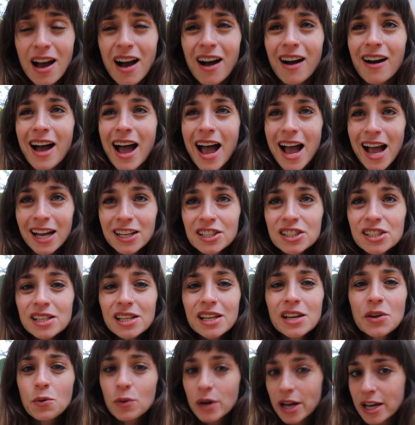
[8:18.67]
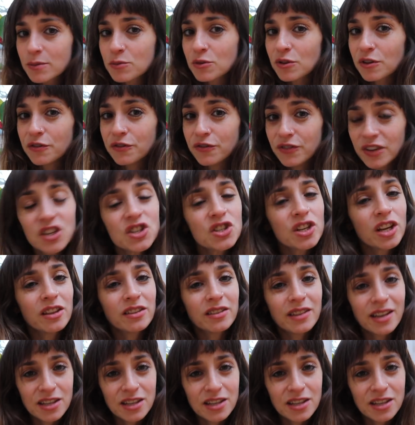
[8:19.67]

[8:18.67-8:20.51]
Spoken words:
are actually way more efficient.